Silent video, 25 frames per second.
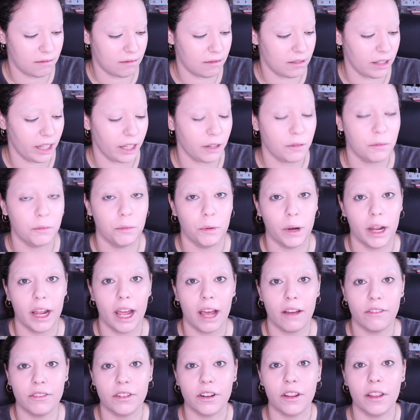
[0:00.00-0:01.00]
like way
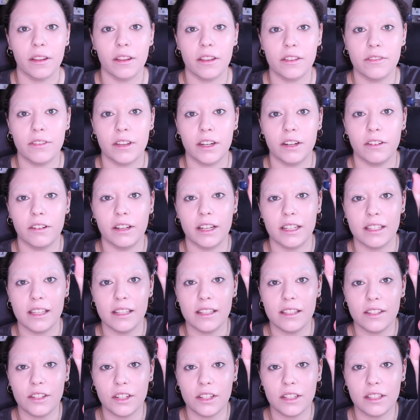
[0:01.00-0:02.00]
after this video because
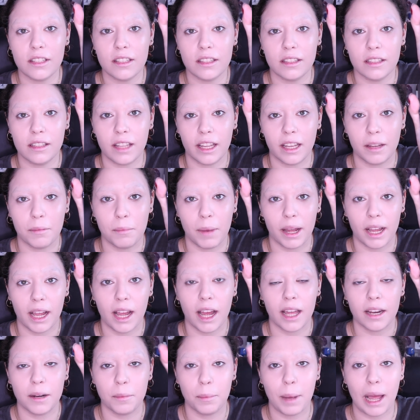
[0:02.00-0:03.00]
it's just like my
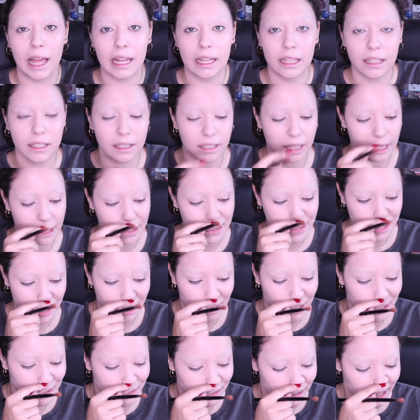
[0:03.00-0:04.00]
kind of palette. I use a
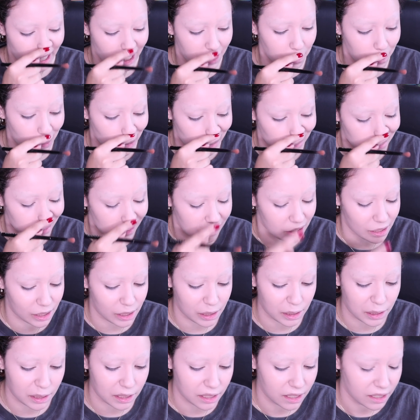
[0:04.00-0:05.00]
lot of like purples
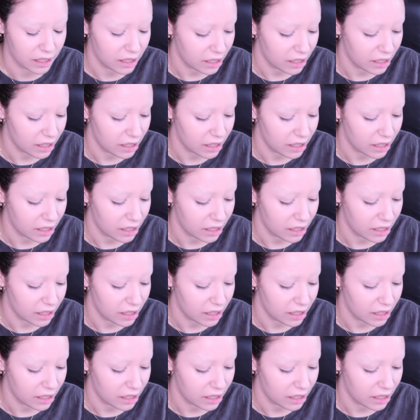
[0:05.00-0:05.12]
and